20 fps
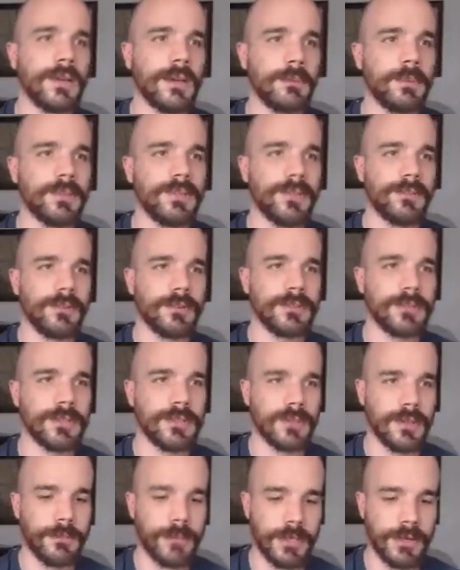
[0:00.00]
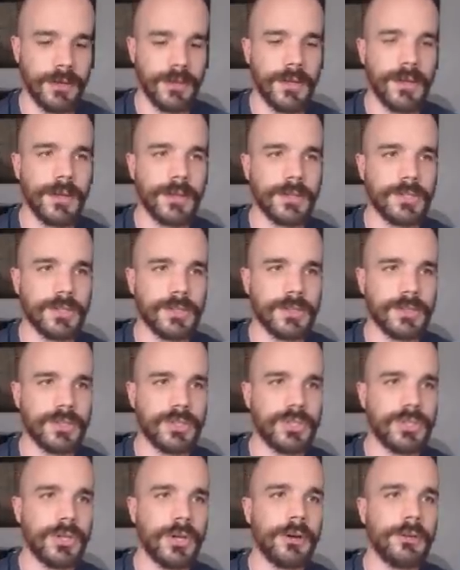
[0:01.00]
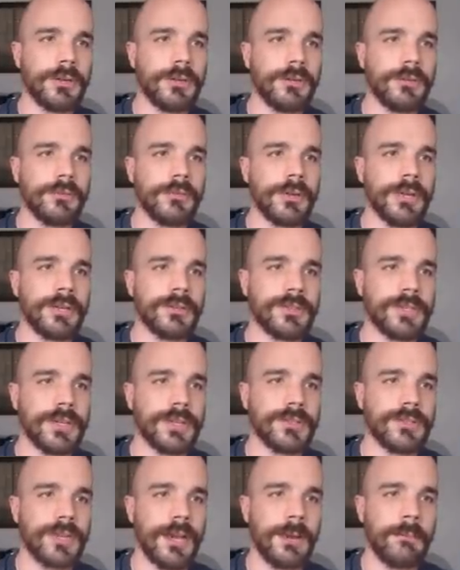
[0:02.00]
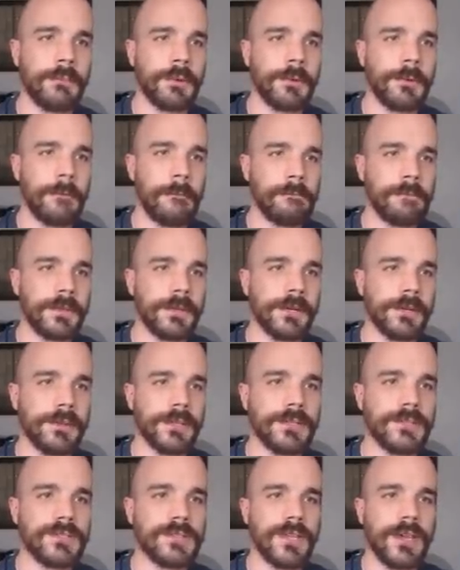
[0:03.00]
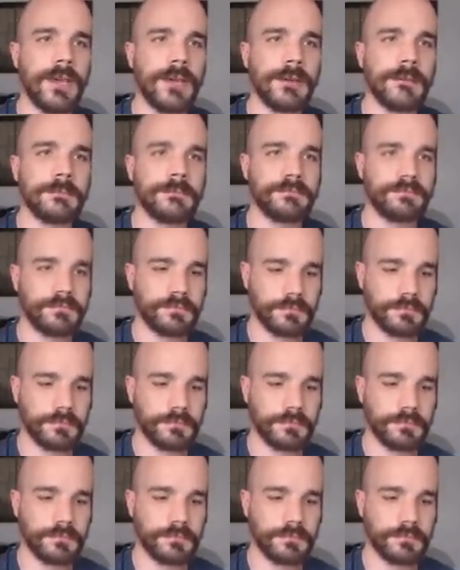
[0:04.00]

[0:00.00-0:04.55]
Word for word: couple differences. I mean, just to show you, here's an example. You know, let's say,